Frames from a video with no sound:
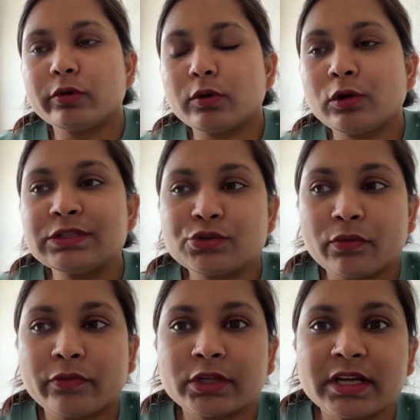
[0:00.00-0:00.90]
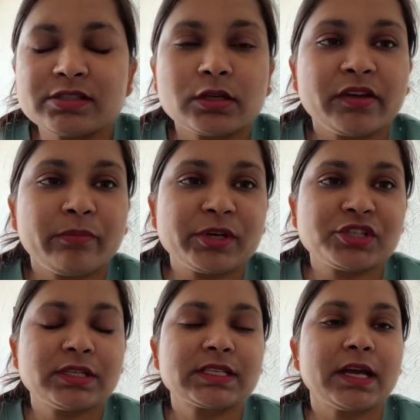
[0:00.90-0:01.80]
also for the insulin, if
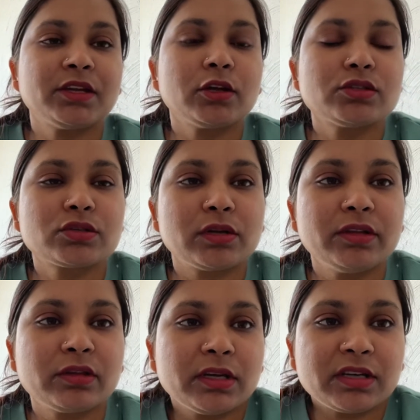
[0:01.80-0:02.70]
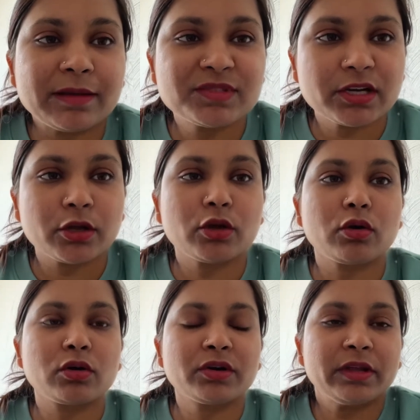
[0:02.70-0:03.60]
patient is getting insulin 3 times a day
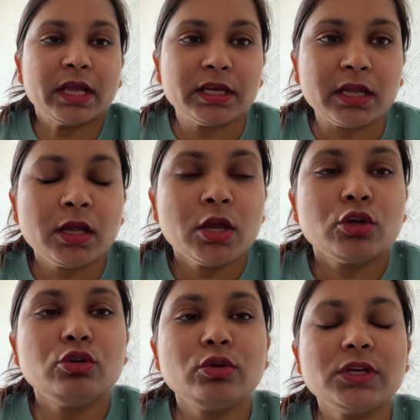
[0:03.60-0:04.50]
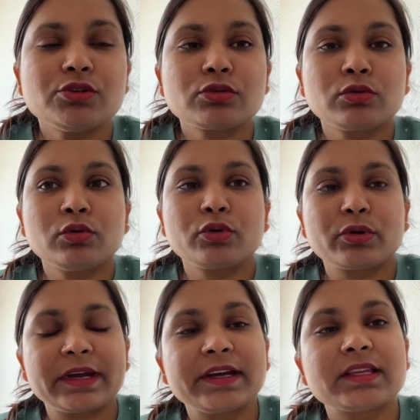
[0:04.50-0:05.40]
or daily, you need to
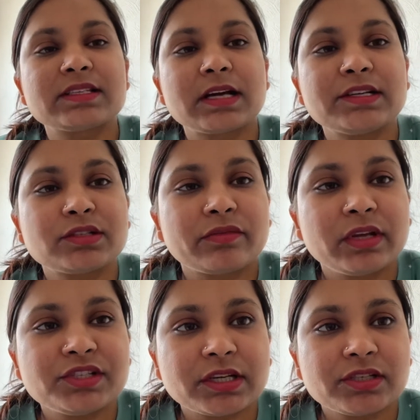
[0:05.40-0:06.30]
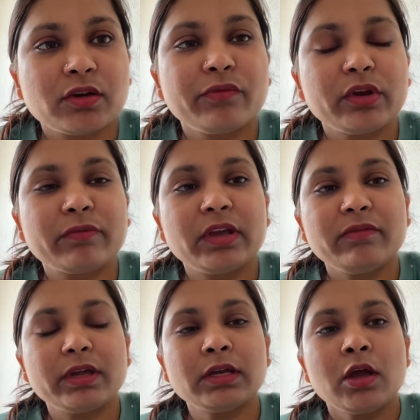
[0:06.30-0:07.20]
rotate the sites of the injection. If you have
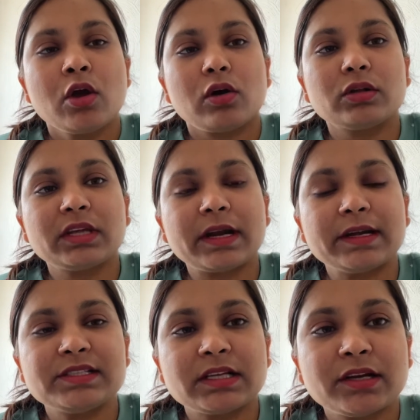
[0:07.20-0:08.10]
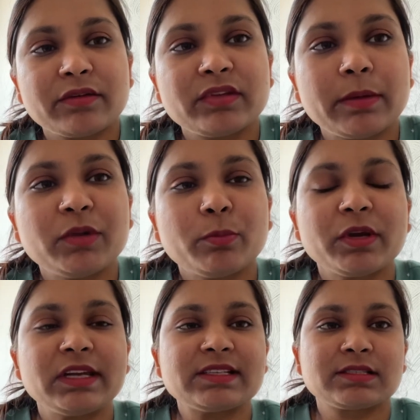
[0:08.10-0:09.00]
given on the right side of the
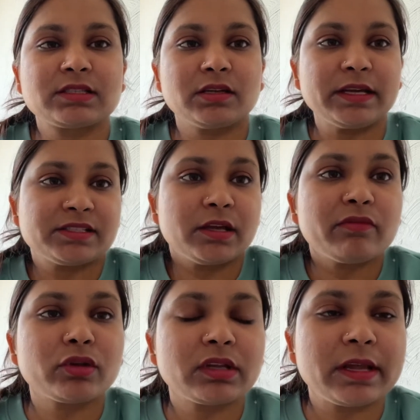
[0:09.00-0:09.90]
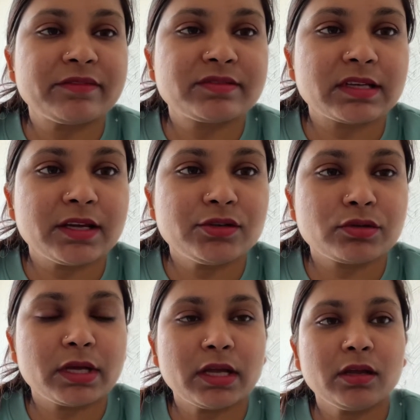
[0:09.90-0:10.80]
abdomen, let's give on the left side
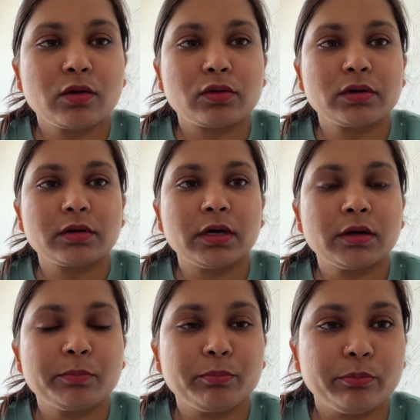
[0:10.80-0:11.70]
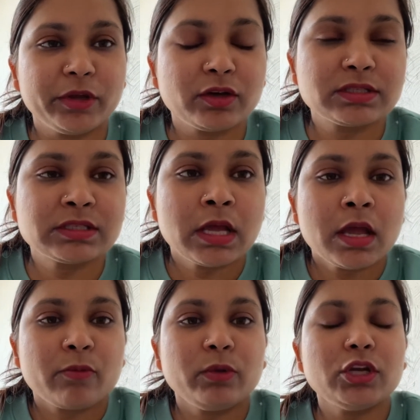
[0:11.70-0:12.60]
today, or because
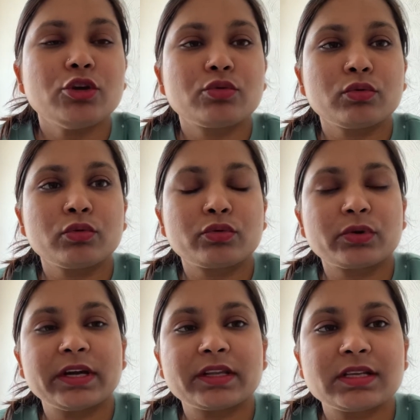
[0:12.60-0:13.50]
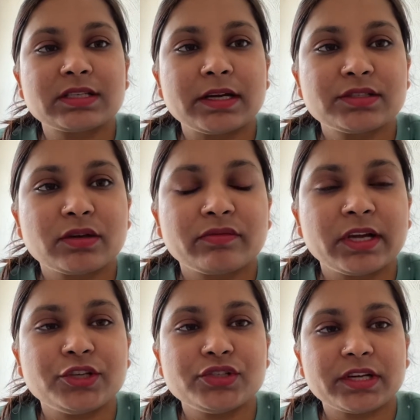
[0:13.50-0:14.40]
we need to rotate the sites of
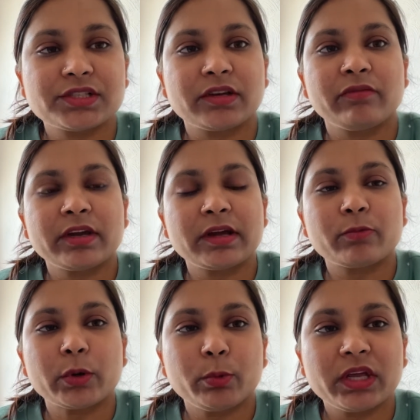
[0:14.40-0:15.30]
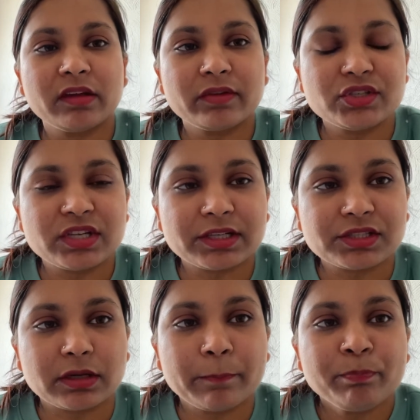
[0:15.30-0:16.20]
the injection whenever we give
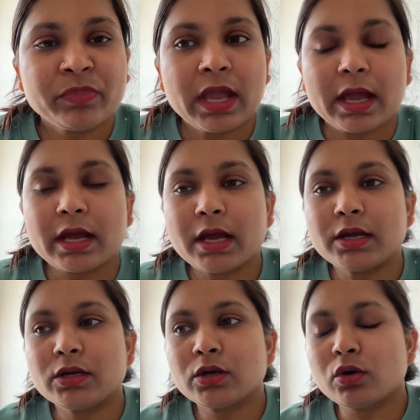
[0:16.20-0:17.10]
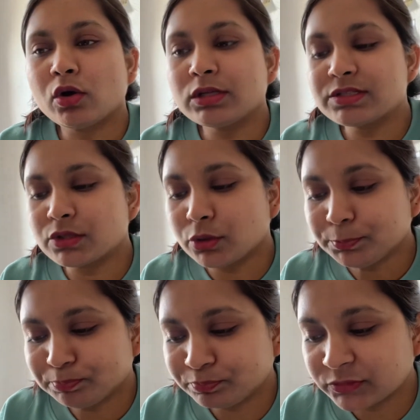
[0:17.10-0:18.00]
injection. And
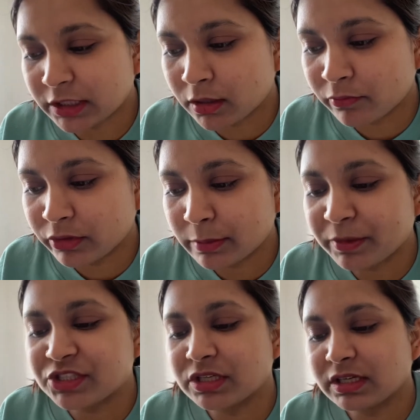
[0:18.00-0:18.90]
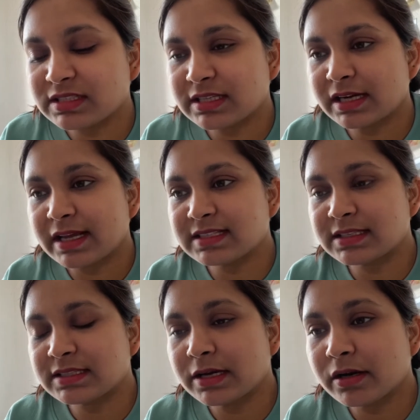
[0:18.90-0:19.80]
also with the patient consent, as I
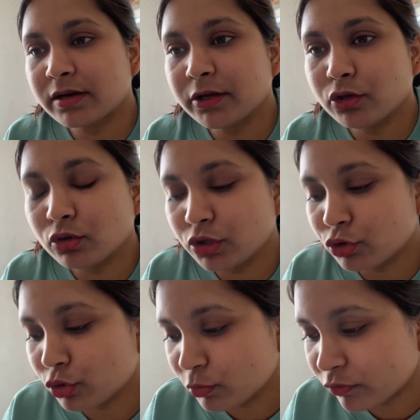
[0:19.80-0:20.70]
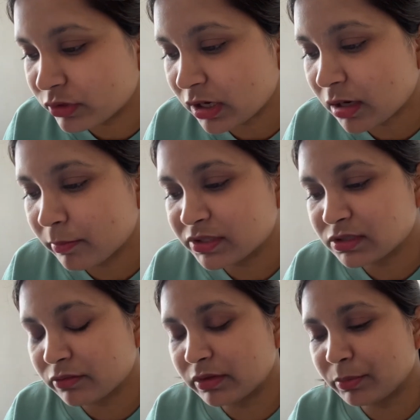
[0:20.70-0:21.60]
said earlier, you need to remove the garments
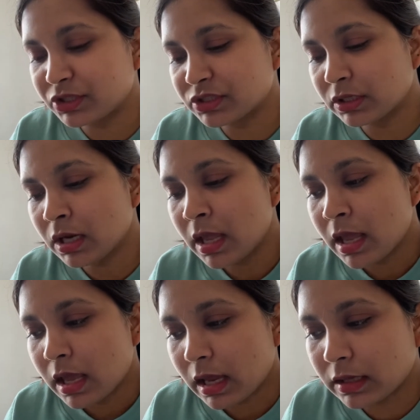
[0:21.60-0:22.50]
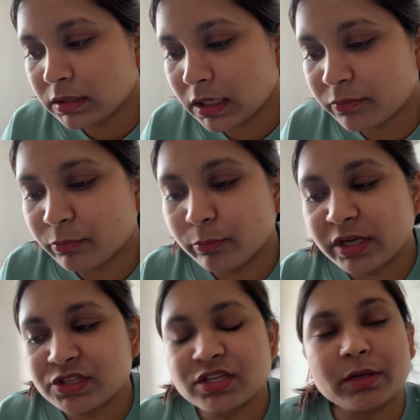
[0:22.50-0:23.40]
of the patient and then
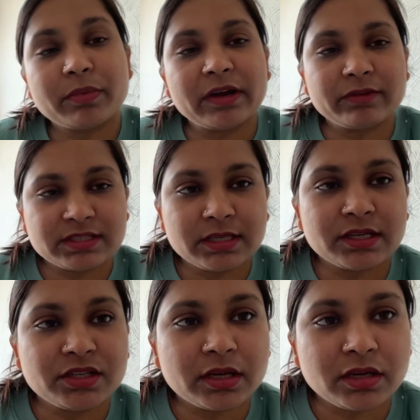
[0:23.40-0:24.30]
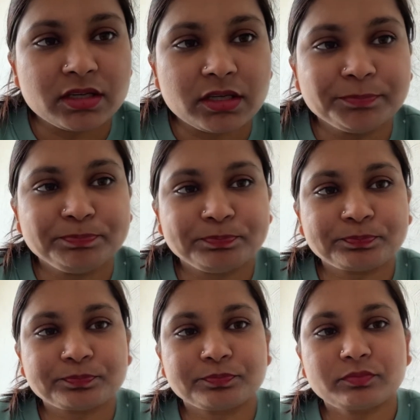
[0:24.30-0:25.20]
maintain privacy and dignity.
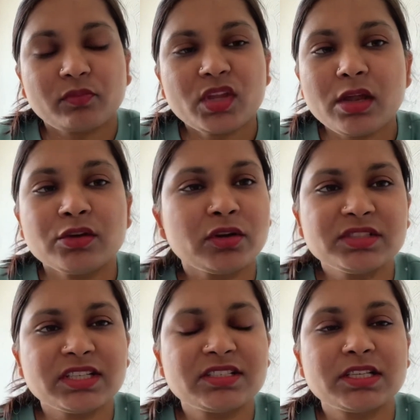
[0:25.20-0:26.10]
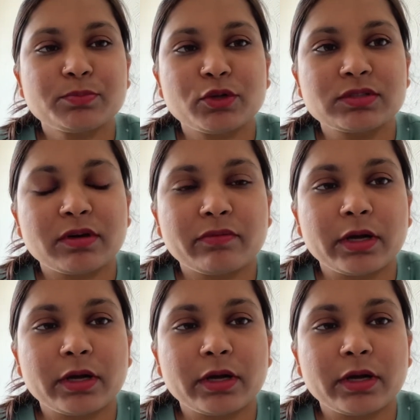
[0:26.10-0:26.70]
Don't just dispose of